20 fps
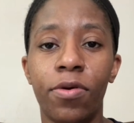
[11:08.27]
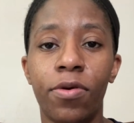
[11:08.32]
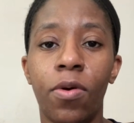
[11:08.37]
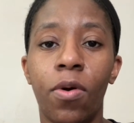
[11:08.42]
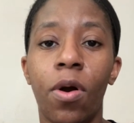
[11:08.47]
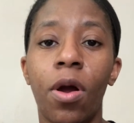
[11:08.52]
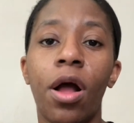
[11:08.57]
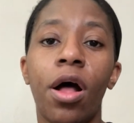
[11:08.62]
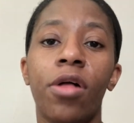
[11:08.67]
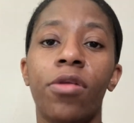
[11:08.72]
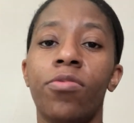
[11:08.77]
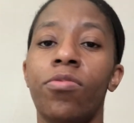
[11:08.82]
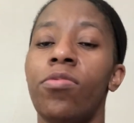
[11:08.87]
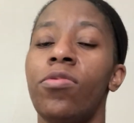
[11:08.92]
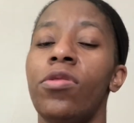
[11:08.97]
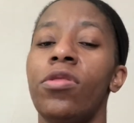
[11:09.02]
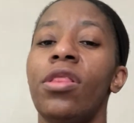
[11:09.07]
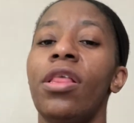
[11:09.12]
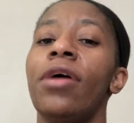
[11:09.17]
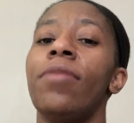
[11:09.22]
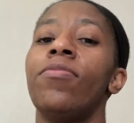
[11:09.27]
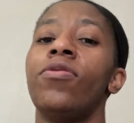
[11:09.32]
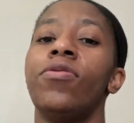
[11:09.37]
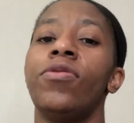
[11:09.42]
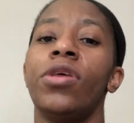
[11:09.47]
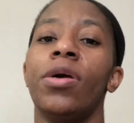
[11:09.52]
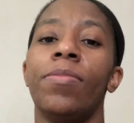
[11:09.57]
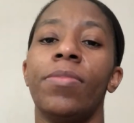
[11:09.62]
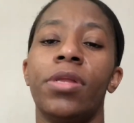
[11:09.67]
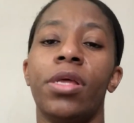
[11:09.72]
or I'll let him do
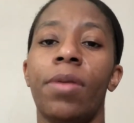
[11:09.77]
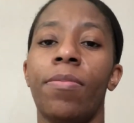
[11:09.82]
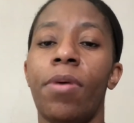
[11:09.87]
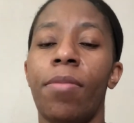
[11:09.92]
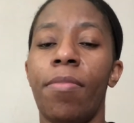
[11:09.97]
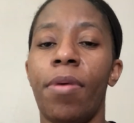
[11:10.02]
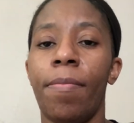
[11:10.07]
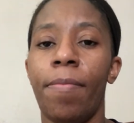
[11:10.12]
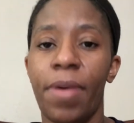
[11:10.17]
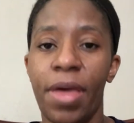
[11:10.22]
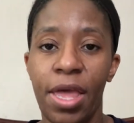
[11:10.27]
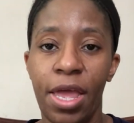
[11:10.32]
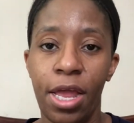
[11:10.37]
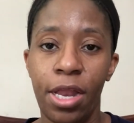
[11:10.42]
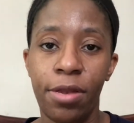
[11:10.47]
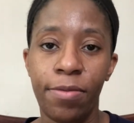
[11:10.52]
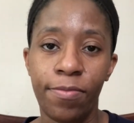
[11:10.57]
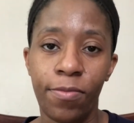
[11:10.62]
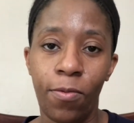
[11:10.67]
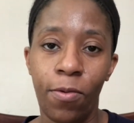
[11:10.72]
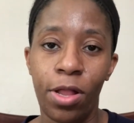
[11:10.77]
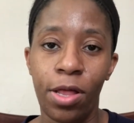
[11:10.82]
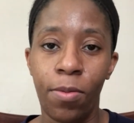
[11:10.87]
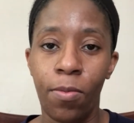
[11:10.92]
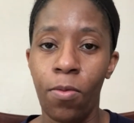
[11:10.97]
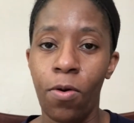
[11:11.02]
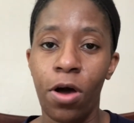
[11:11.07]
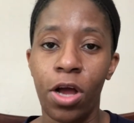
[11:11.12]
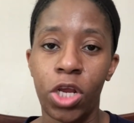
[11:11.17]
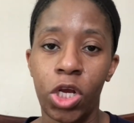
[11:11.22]
tummy time on my bed while I'm
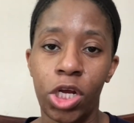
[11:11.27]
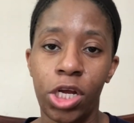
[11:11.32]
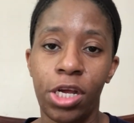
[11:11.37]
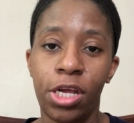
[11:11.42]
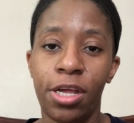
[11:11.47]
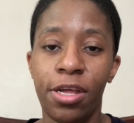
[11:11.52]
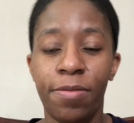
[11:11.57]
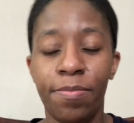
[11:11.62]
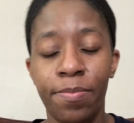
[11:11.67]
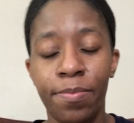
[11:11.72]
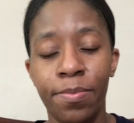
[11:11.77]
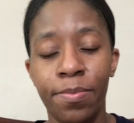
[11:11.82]
watching him.